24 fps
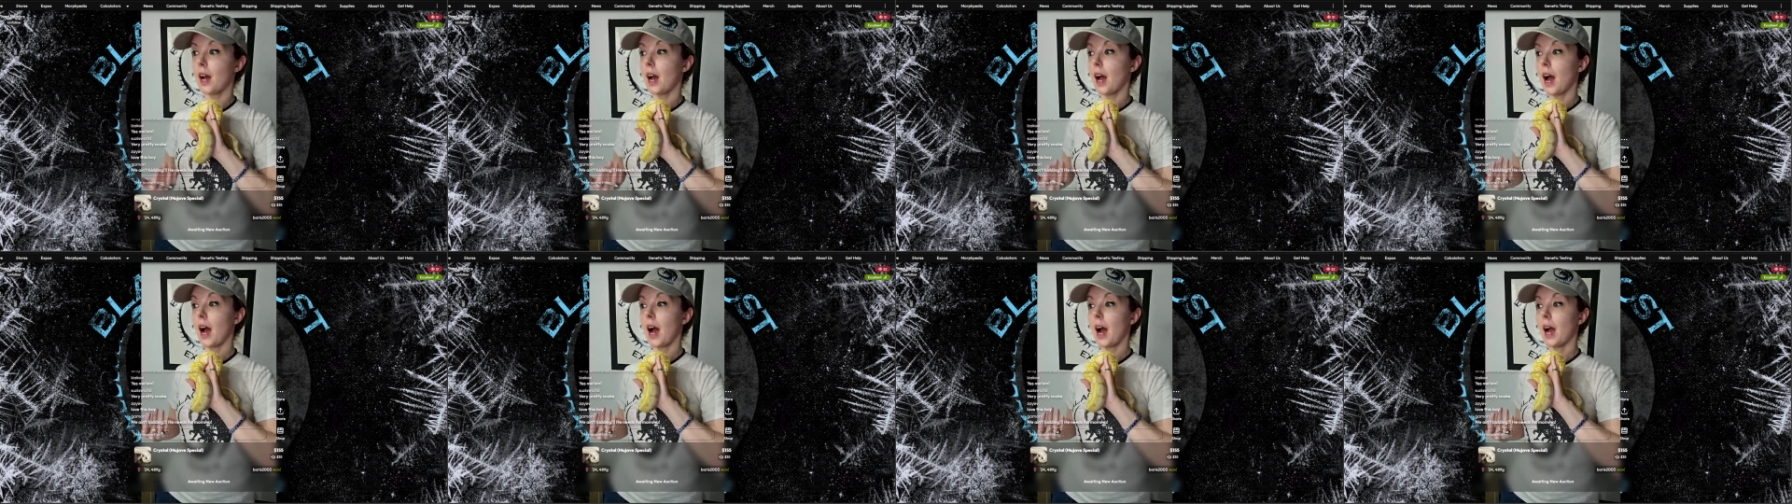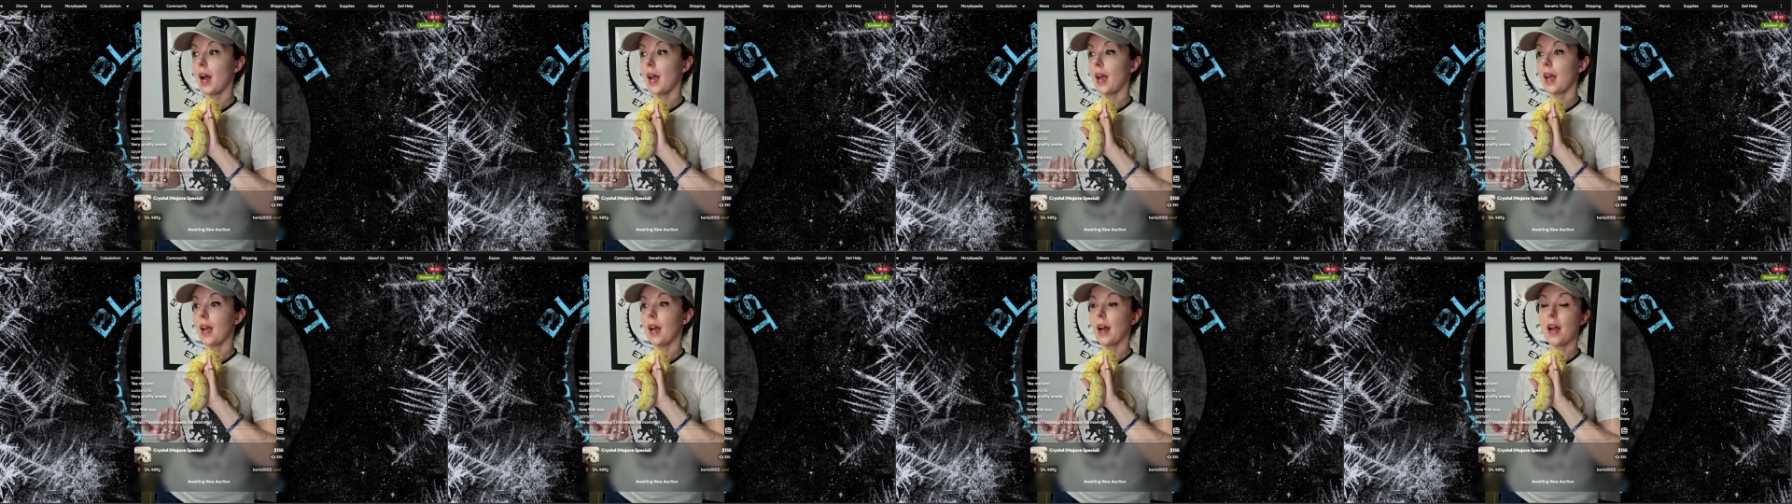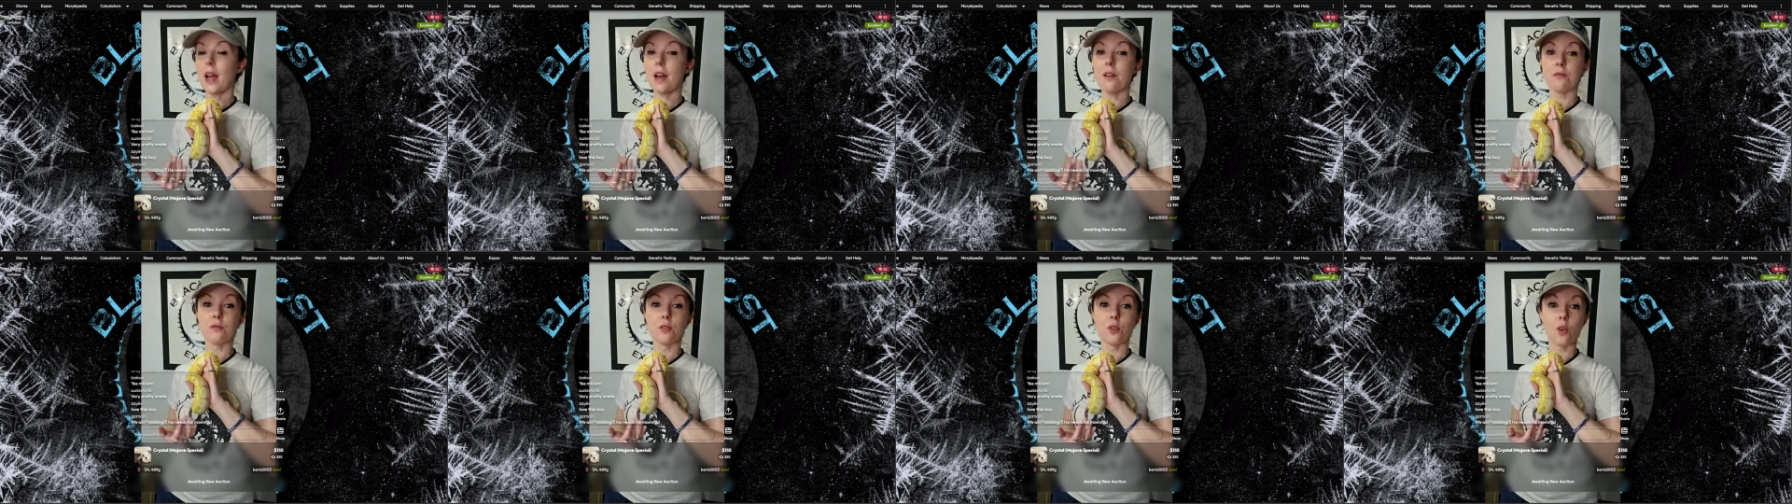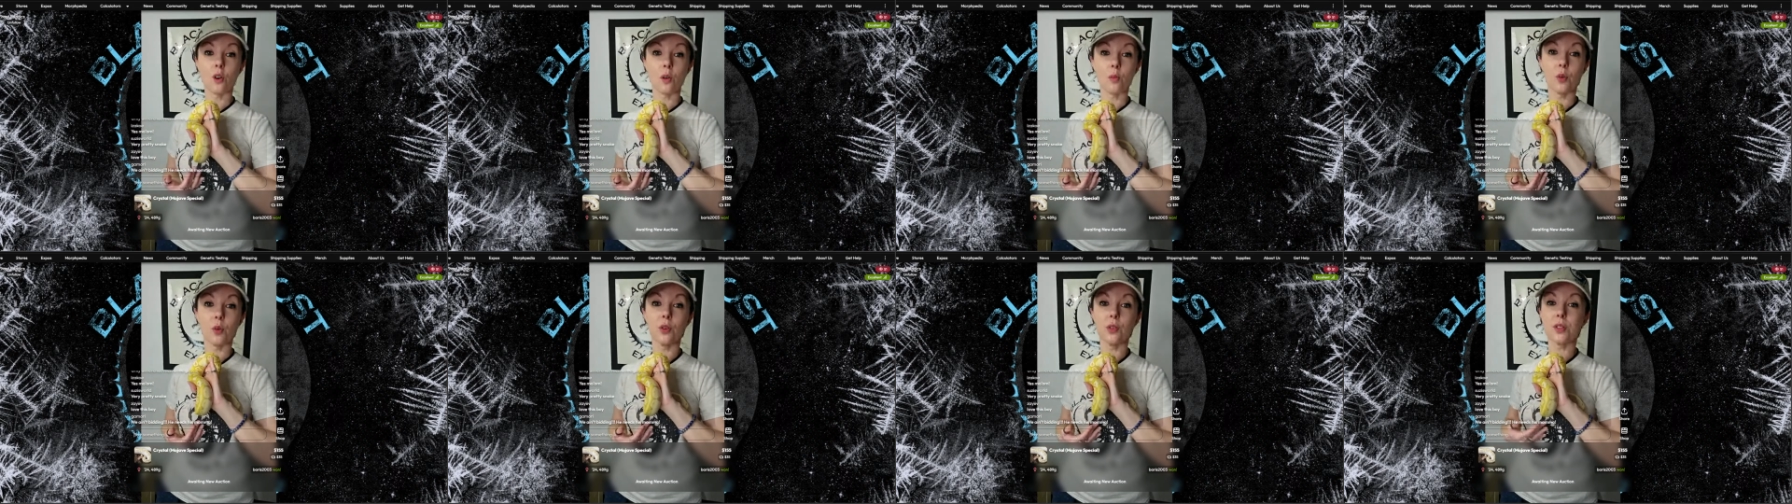I have
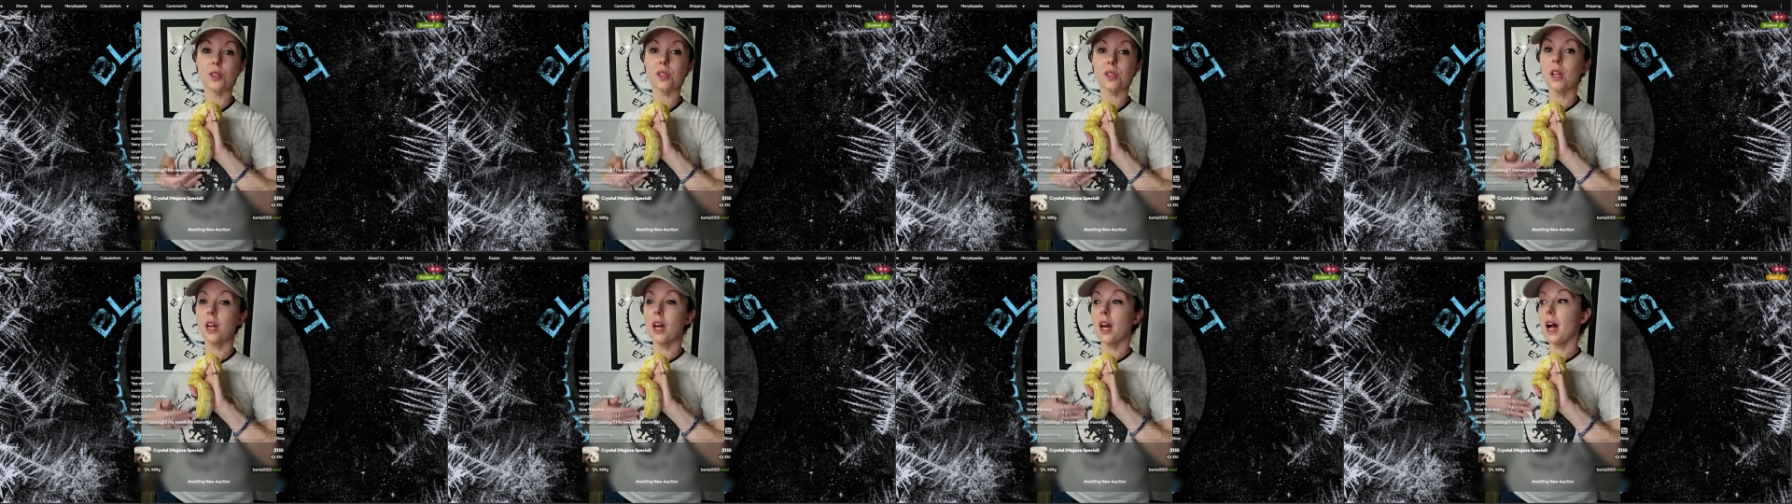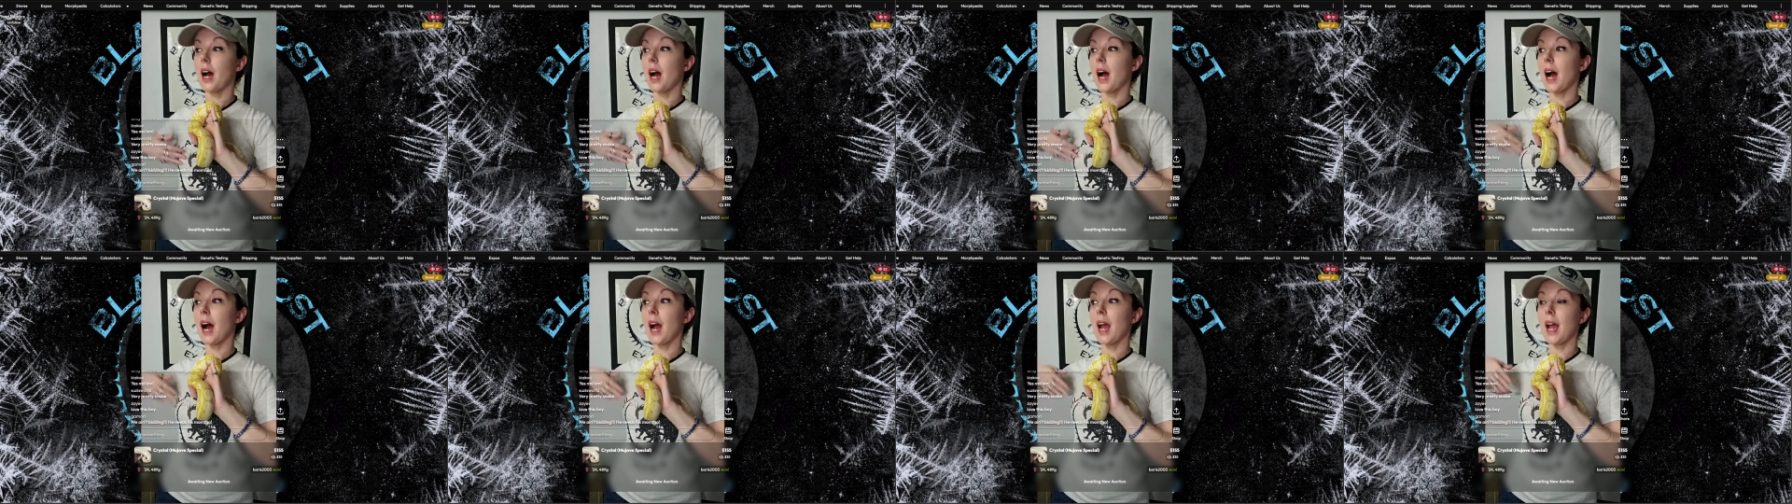normals. I